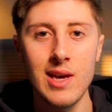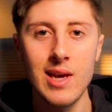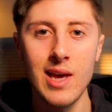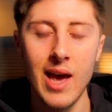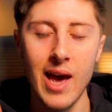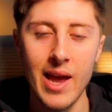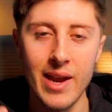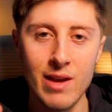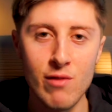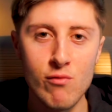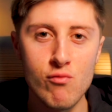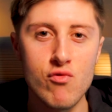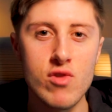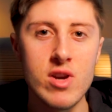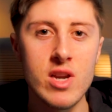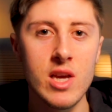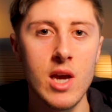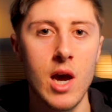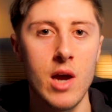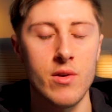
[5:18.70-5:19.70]
and they
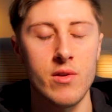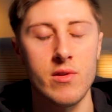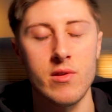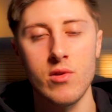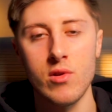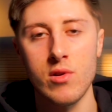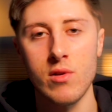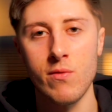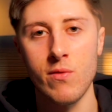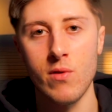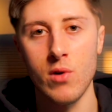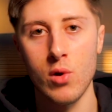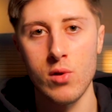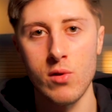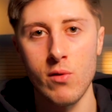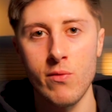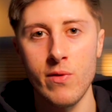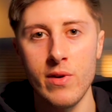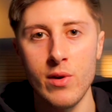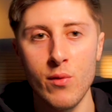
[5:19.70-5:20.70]
really understood the
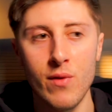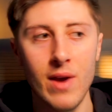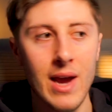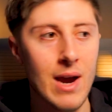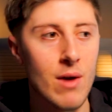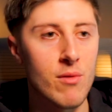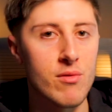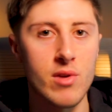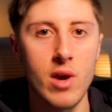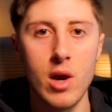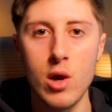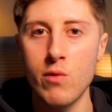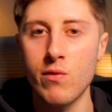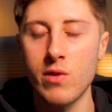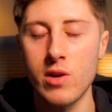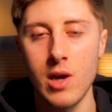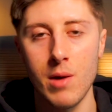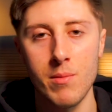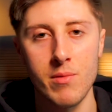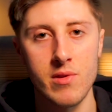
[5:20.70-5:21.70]
philosophy of how to
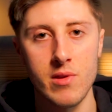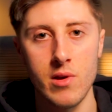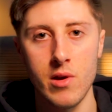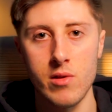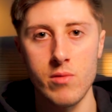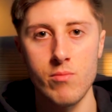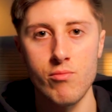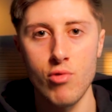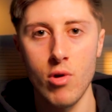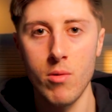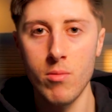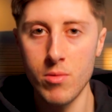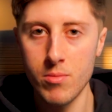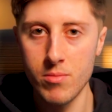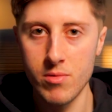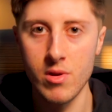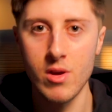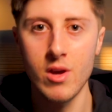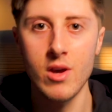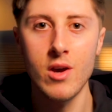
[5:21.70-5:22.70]
overcome certain
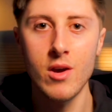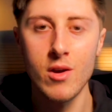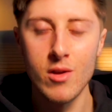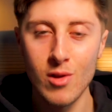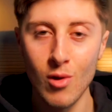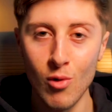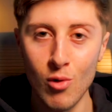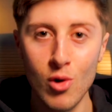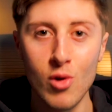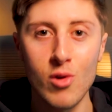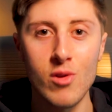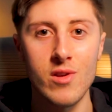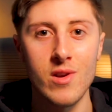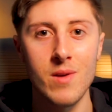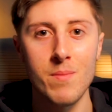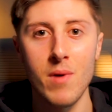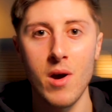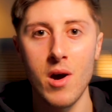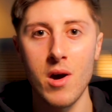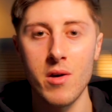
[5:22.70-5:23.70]
problems. So look to the
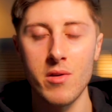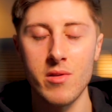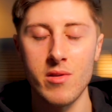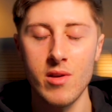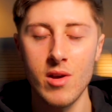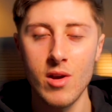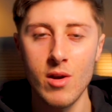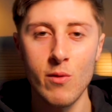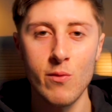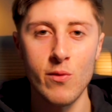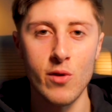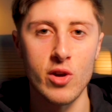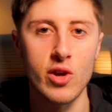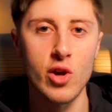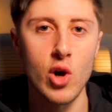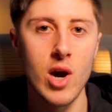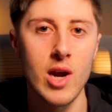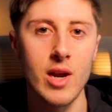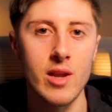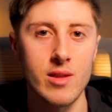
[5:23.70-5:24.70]
past for
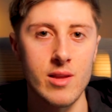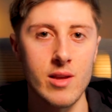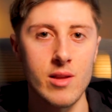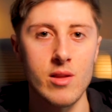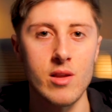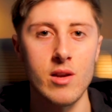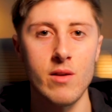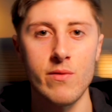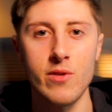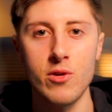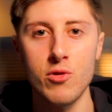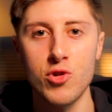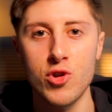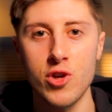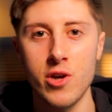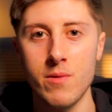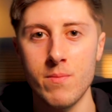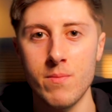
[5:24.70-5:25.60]
guidance into the future.